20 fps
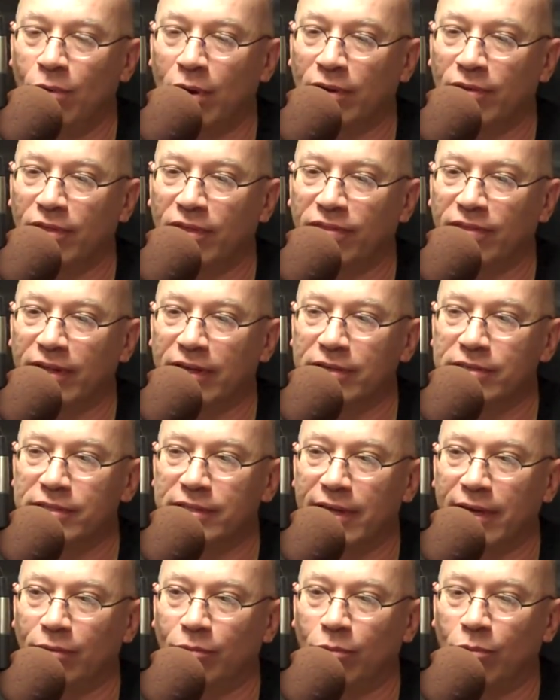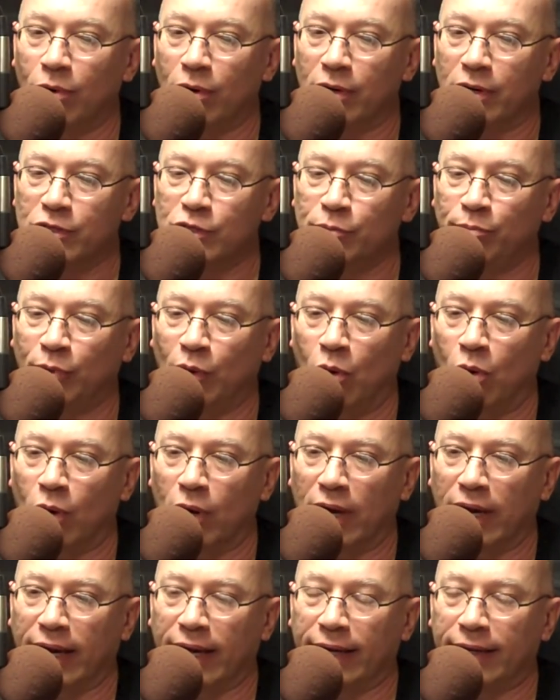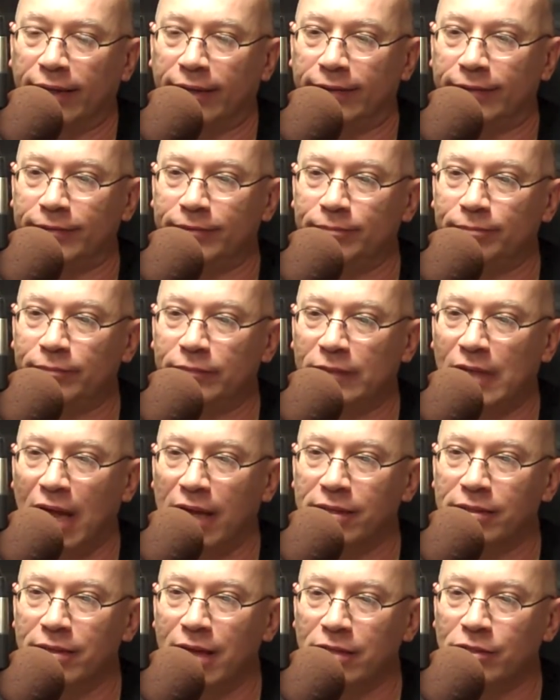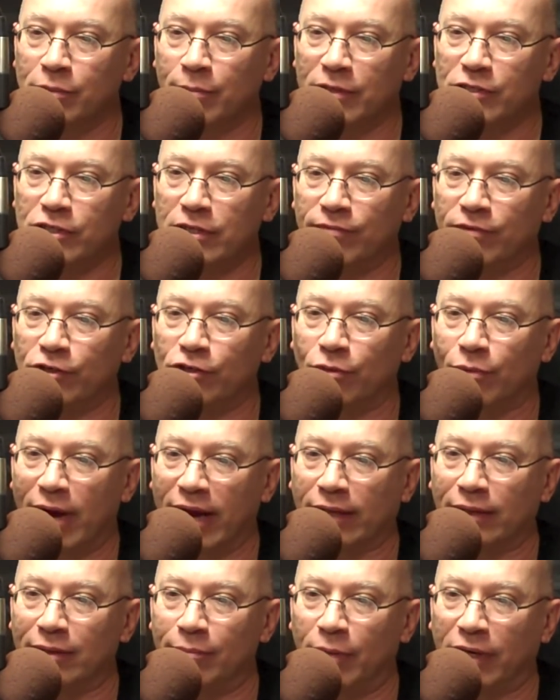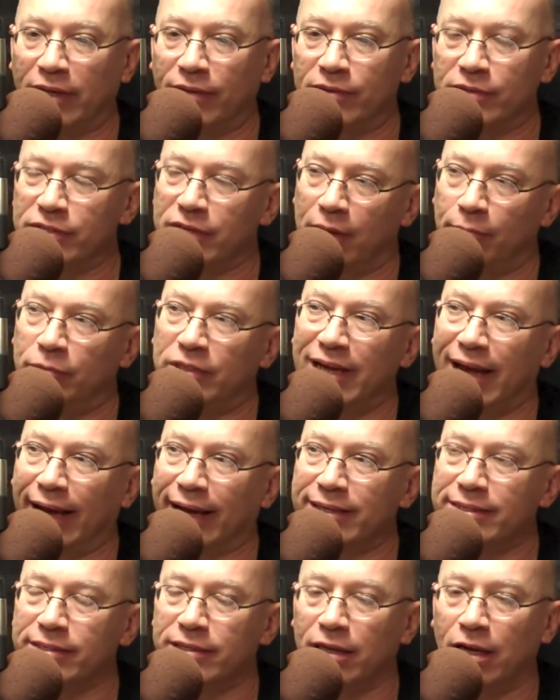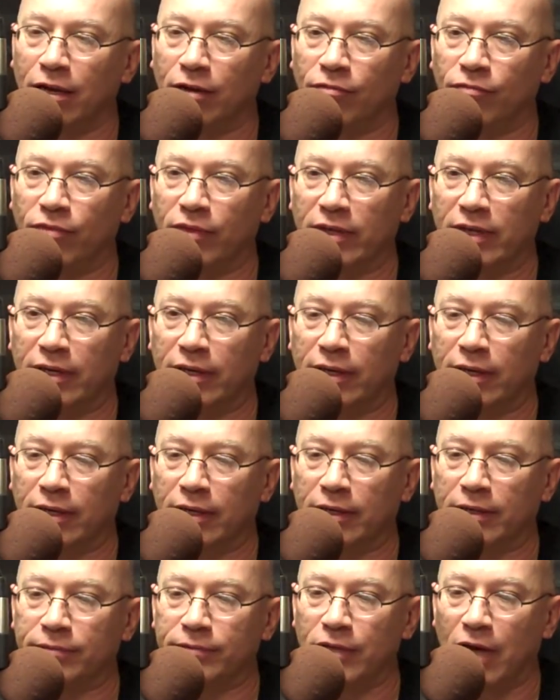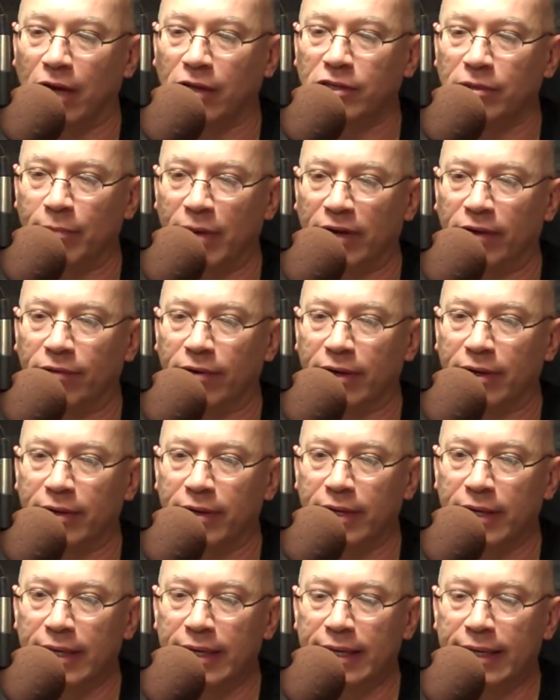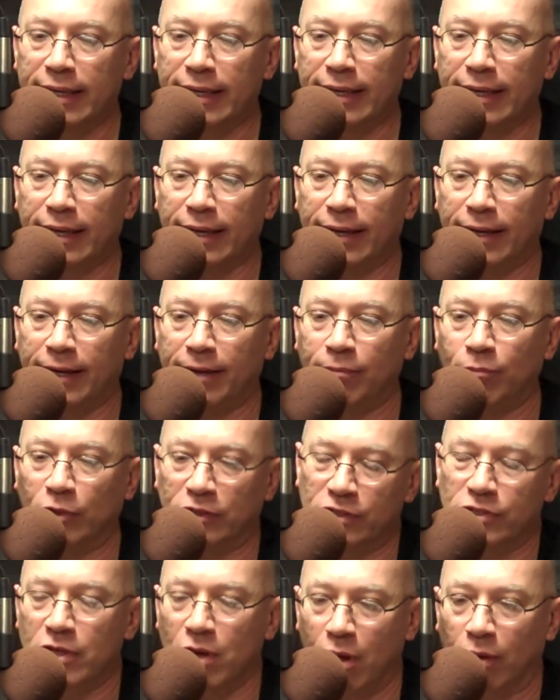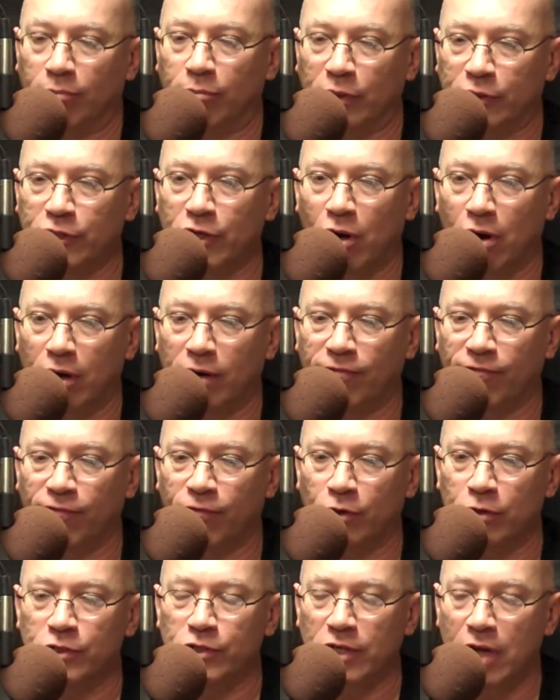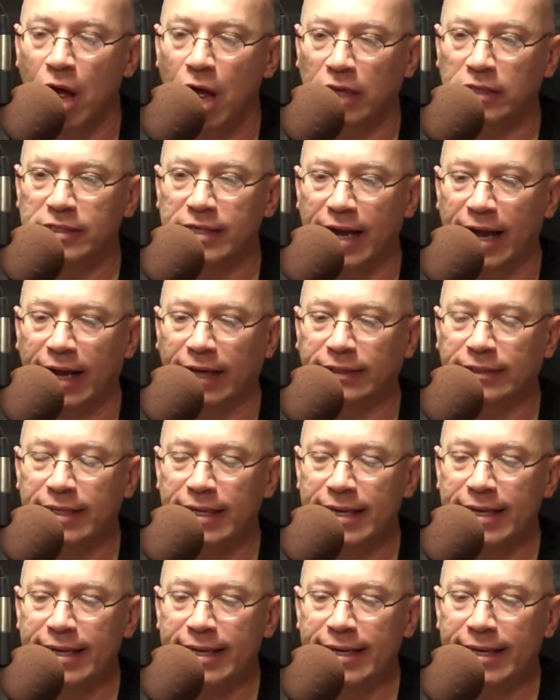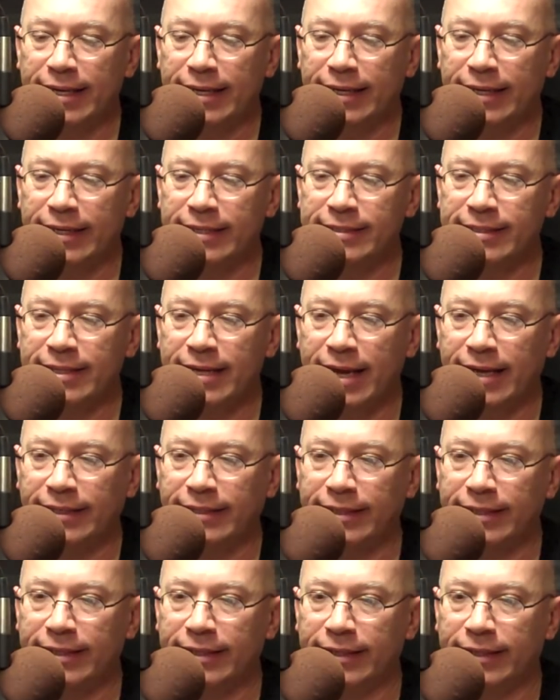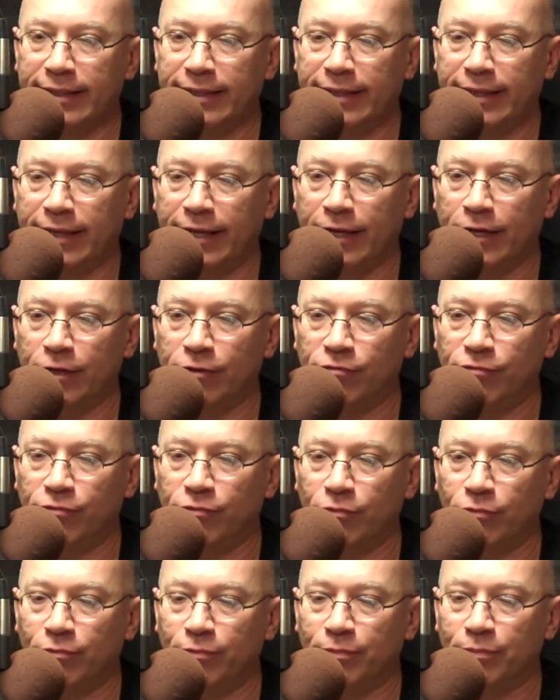One of the things that we're exploring, not so much even directly, but in the subtext of the documentary, which is called Bashar, First Contact, is the idea of